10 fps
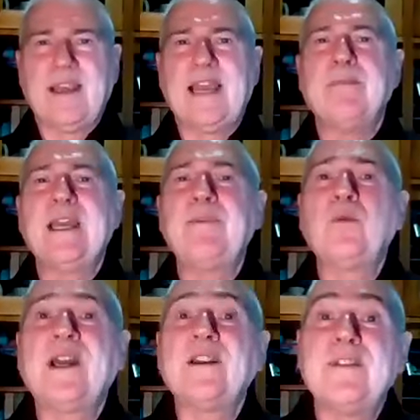And maybe
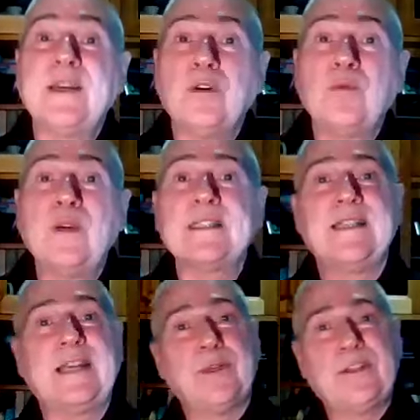one of them will
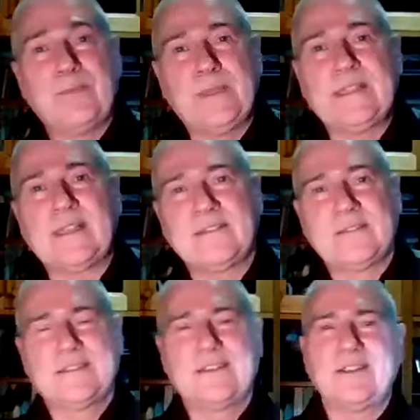resonate with you better,
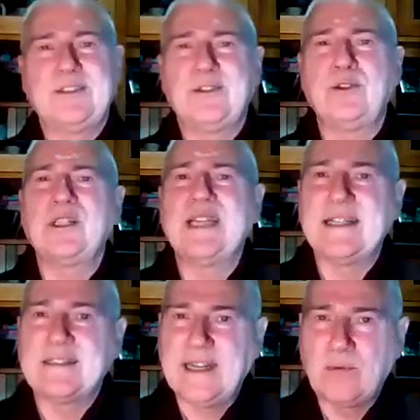so that you
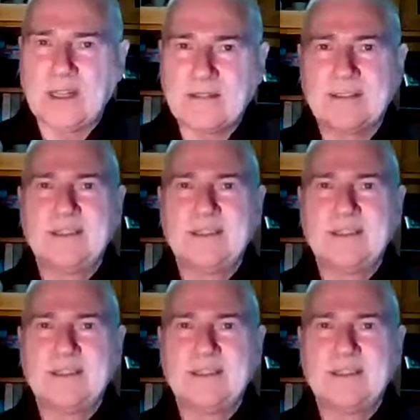utilize that one